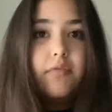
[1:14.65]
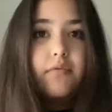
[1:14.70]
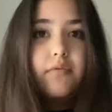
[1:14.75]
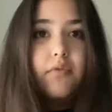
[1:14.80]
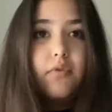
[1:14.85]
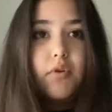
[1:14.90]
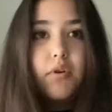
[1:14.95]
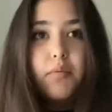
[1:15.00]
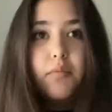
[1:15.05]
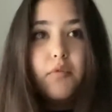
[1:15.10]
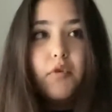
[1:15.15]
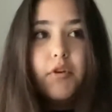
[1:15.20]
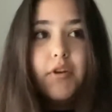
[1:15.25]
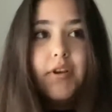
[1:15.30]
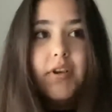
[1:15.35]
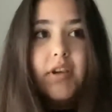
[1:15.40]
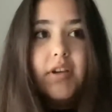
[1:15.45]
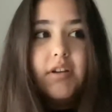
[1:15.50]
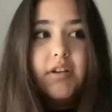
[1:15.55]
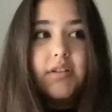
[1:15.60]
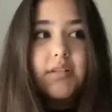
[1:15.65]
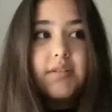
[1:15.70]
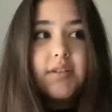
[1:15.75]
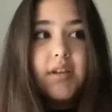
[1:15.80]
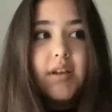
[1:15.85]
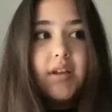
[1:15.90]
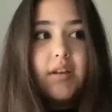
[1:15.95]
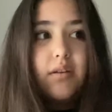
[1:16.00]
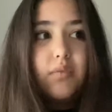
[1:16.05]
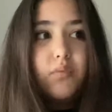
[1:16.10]
4 more years,
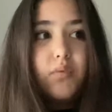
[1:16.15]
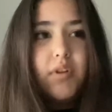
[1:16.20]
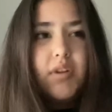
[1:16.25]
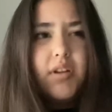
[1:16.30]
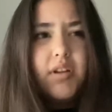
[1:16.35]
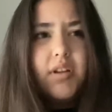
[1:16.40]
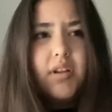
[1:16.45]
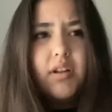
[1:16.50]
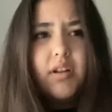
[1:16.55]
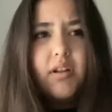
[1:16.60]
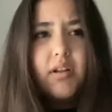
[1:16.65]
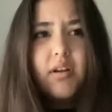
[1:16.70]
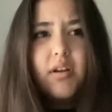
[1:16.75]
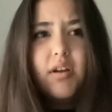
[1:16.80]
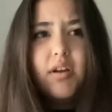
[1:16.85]
and we did it